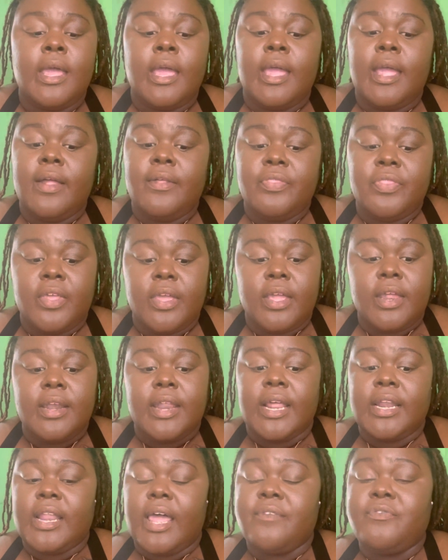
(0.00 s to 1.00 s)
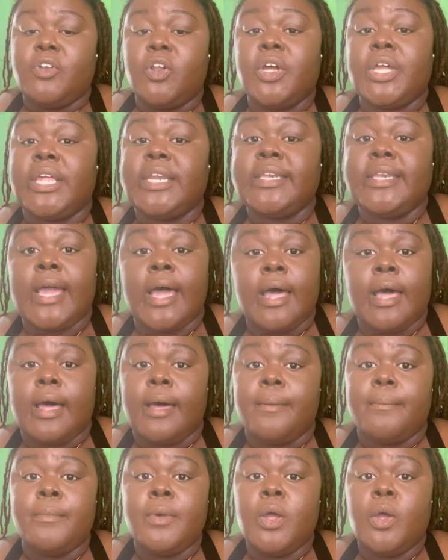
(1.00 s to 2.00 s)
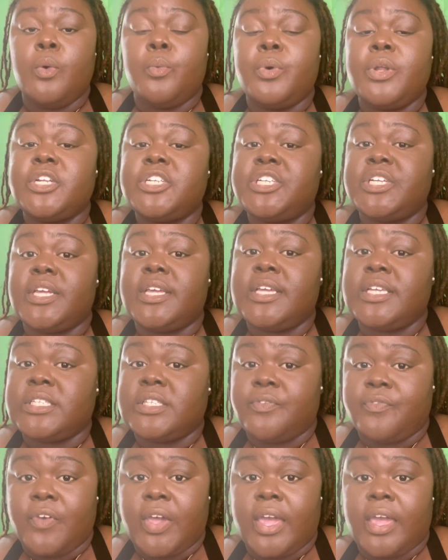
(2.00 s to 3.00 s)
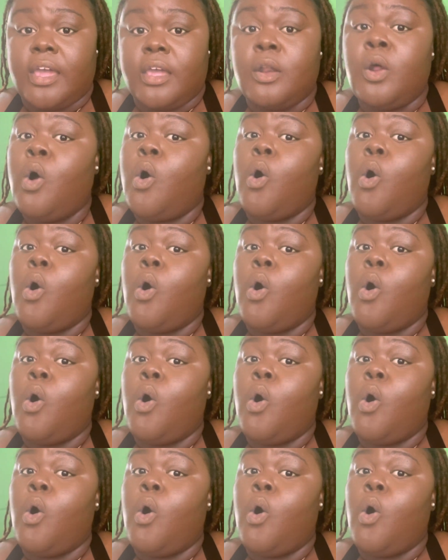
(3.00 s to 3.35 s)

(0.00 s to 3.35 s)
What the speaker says: And then they left looking dumb when the shit hits the fan,